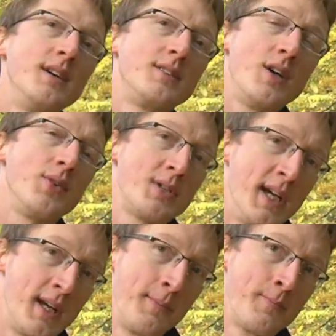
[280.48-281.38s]
are
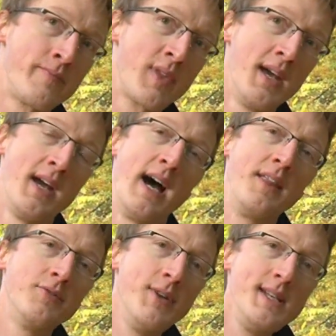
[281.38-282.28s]
toxic.
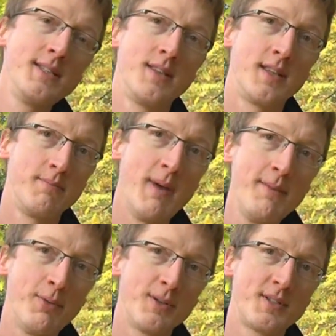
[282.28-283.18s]
And the reason that
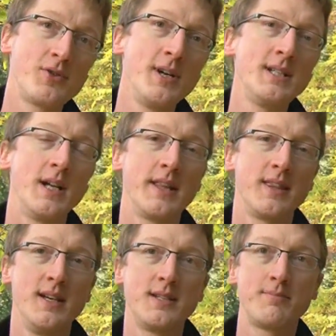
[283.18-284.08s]
maples and trees like
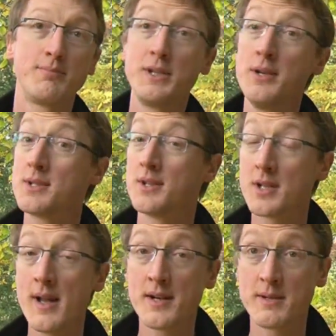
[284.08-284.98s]
this produce
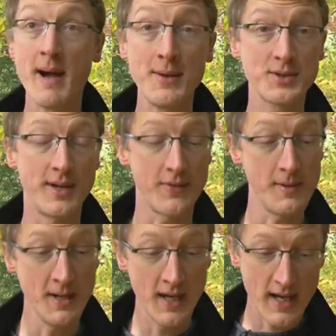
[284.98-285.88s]
such large amounts of
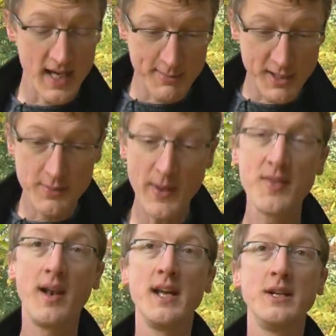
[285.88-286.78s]
them is because
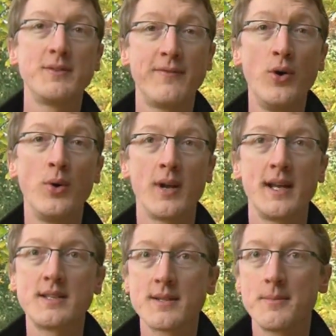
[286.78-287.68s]
when the leaves fall,
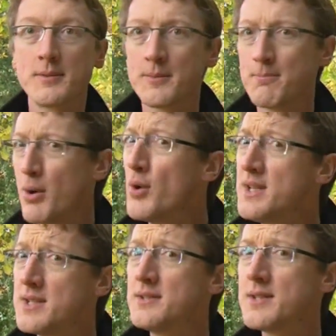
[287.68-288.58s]
it
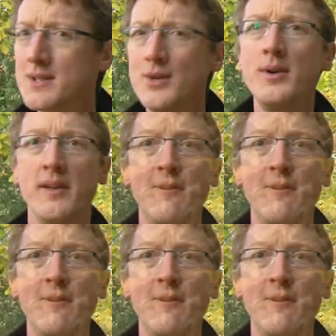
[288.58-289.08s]
poisons the soil